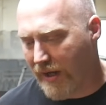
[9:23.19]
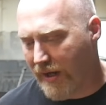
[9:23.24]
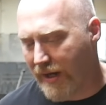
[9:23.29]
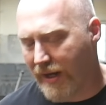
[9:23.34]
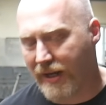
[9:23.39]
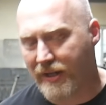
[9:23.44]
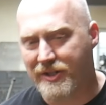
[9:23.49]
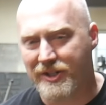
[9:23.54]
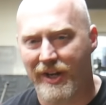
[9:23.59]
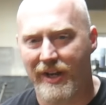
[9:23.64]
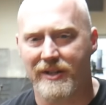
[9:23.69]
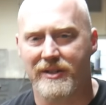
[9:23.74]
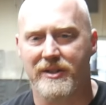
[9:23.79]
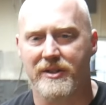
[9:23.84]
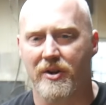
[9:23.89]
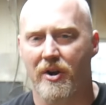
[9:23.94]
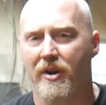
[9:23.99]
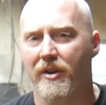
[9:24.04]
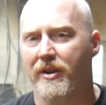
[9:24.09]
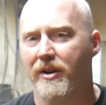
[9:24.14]
And
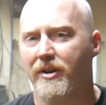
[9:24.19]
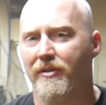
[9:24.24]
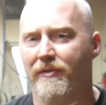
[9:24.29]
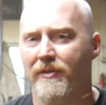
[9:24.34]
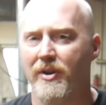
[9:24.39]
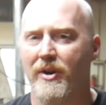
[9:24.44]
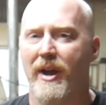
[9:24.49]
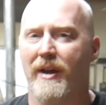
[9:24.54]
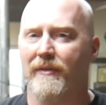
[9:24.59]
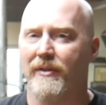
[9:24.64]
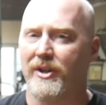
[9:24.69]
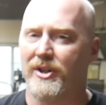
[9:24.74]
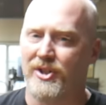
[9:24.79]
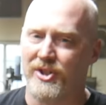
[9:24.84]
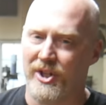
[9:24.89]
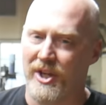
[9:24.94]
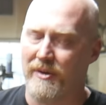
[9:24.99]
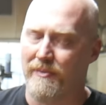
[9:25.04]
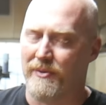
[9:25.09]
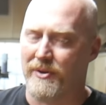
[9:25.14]
chances are that if you have a
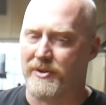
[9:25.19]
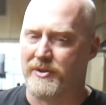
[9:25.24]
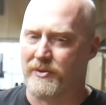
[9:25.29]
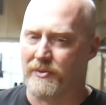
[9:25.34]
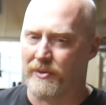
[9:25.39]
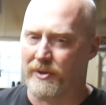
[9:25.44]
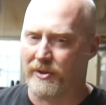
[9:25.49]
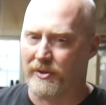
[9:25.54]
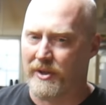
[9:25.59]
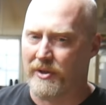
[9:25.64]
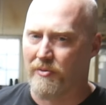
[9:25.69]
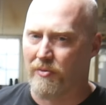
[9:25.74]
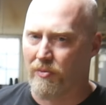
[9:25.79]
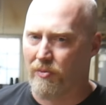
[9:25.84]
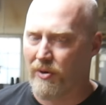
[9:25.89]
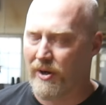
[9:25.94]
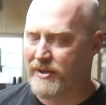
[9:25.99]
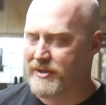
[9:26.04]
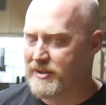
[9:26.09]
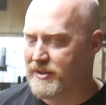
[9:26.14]
Jeep that's really
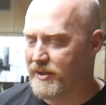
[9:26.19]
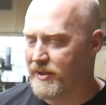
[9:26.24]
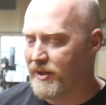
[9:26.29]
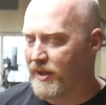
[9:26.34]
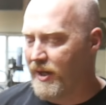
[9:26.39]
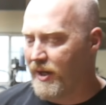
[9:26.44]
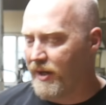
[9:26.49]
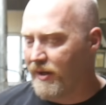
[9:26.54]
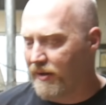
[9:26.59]
rusted,